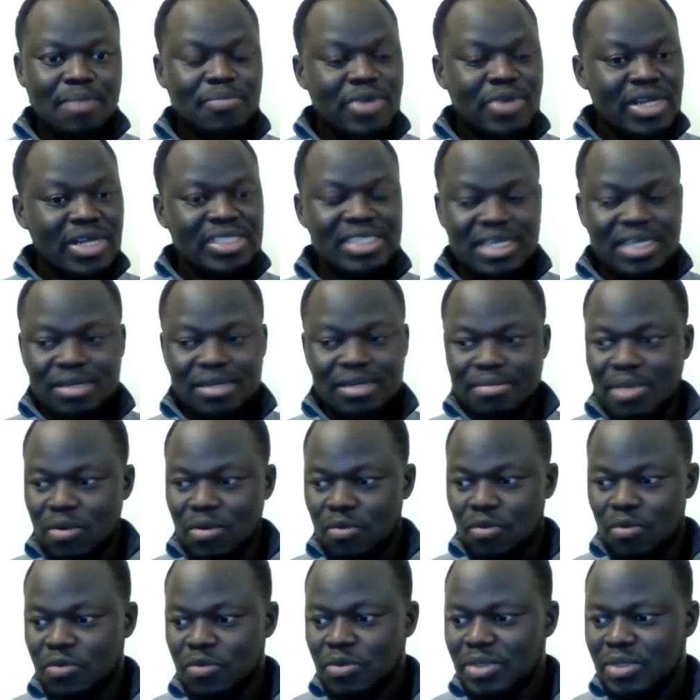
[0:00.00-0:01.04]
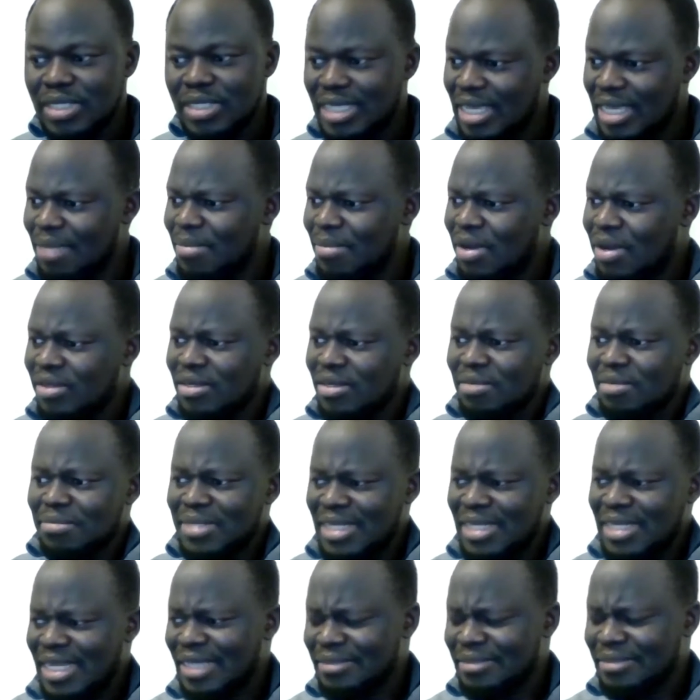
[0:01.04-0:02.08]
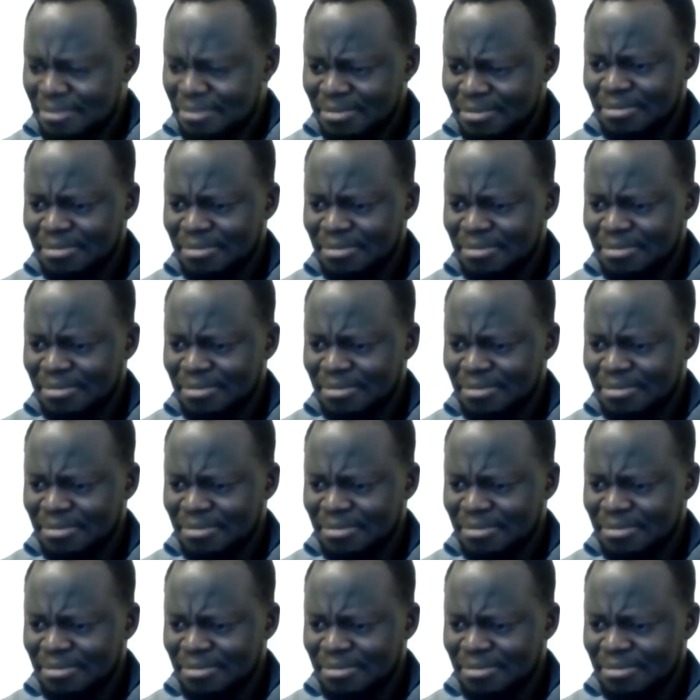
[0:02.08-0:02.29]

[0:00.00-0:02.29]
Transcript: President Magufuli came out and be like,